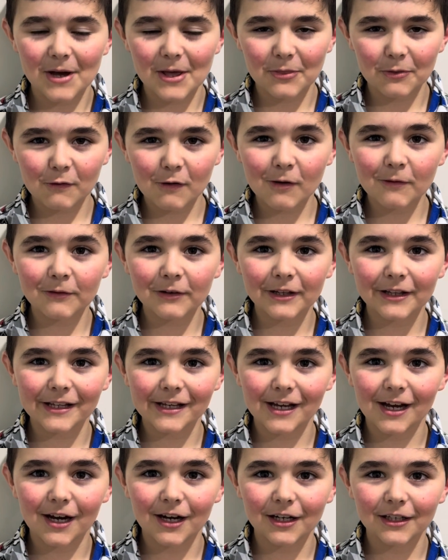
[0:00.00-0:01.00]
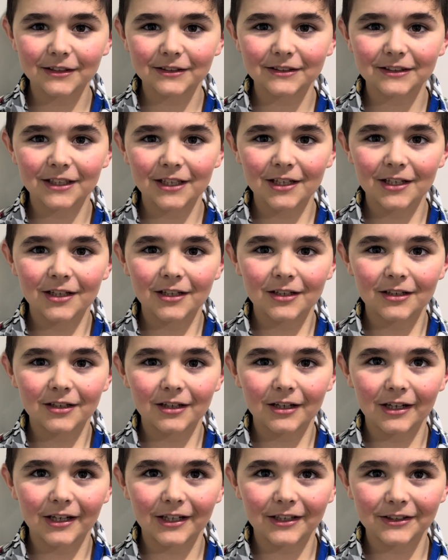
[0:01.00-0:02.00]
throat really hurts.
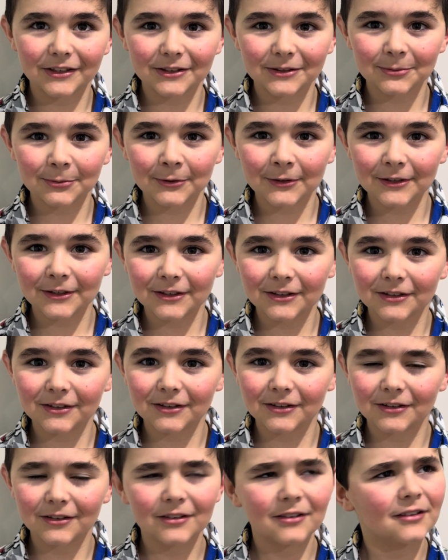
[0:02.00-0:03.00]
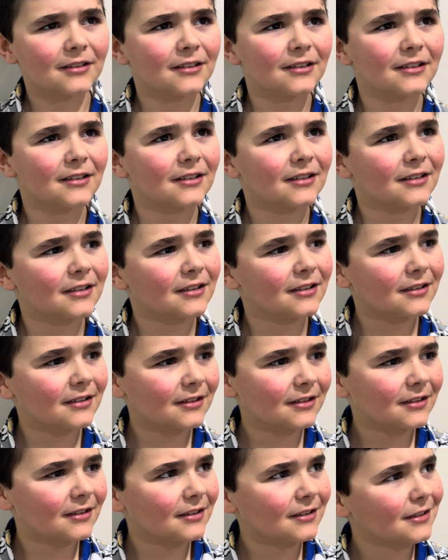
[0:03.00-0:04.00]
I just want something for the
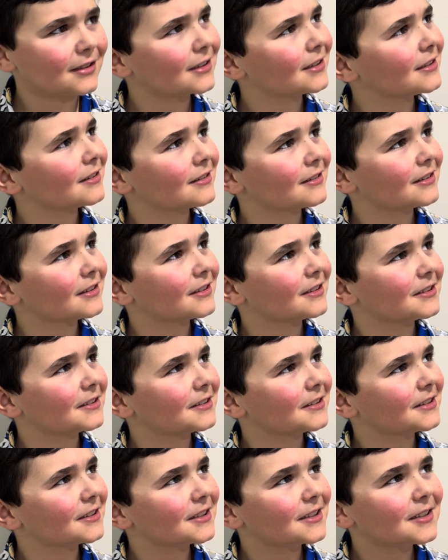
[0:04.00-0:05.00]
pain.